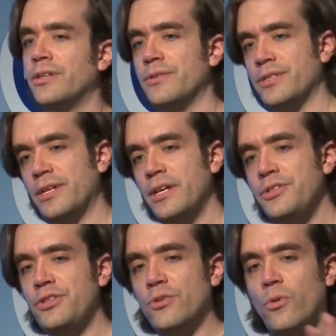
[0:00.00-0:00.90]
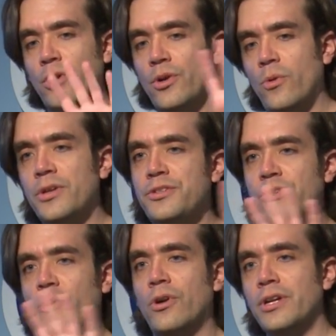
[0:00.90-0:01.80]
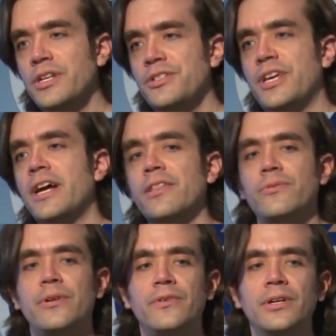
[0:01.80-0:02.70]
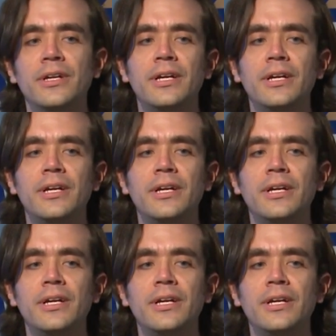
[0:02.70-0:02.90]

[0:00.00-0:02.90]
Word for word: There was an eastern ward and a western ward on each side of the river.